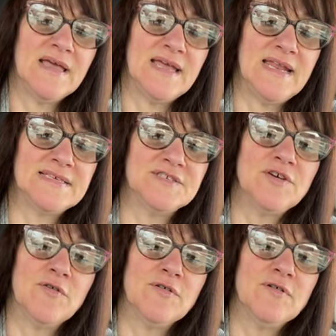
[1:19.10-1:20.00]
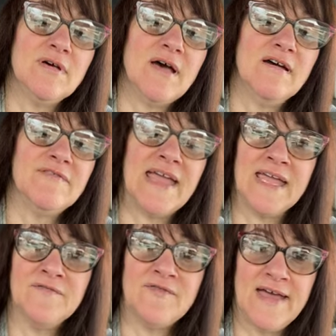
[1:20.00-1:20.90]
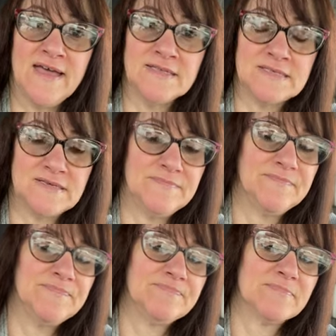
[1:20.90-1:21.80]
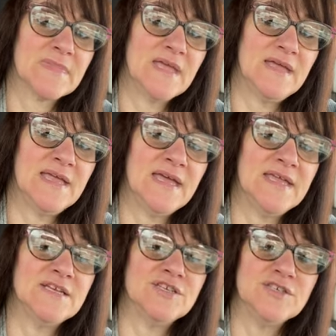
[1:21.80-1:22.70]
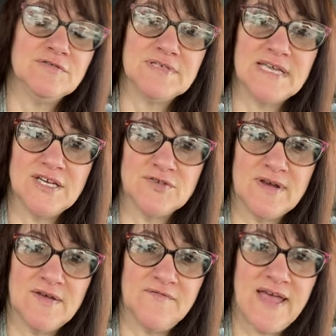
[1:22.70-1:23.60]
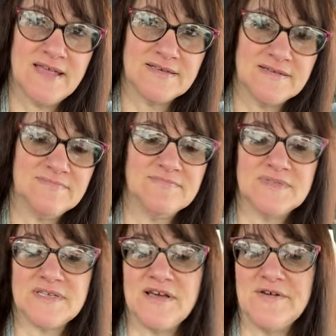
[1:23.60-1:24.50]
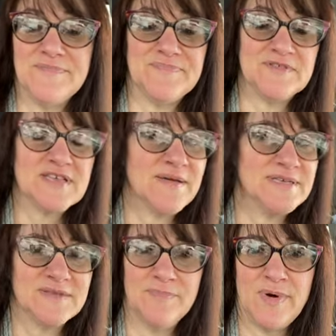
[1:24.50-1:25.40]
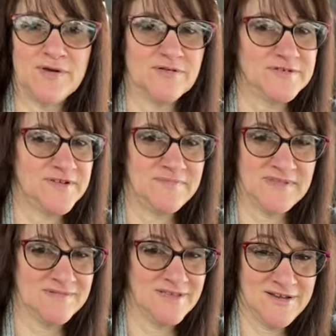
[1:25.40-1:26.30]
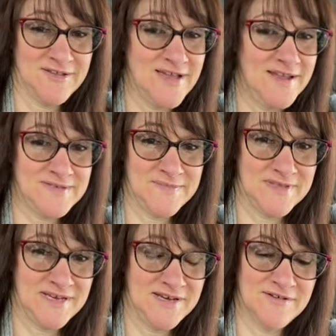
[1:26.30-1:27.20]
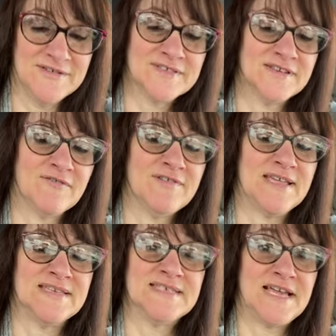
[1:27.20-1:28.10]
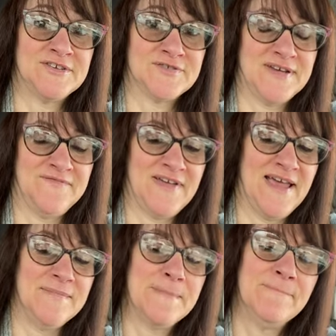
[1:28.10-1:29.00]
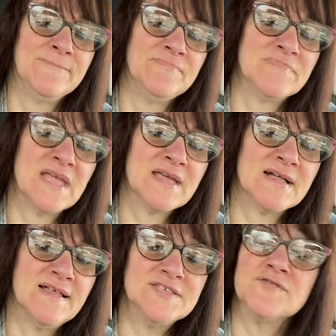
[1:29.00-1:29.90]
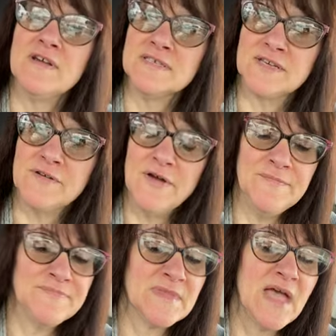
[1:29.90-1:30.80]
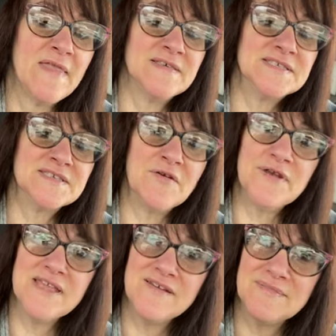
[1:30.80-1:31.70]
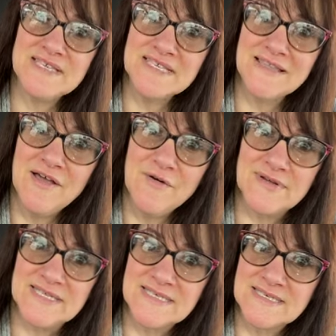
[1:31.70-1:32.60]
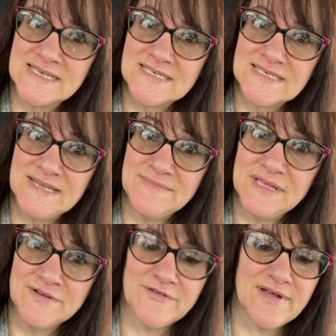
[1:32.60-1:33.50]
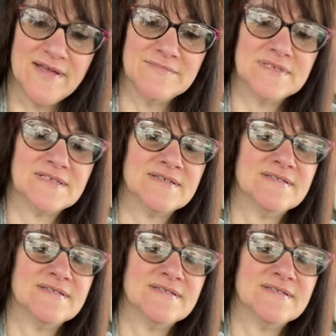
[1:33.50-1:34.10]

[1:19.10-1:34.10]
It has a total of eight fats and two saturated fat. So there's gotta be some butter or something. You know, you gotta have something in here that's gonna create the saturated fat. Cholesterol zero. The sodium is low, it's sixty milligrams.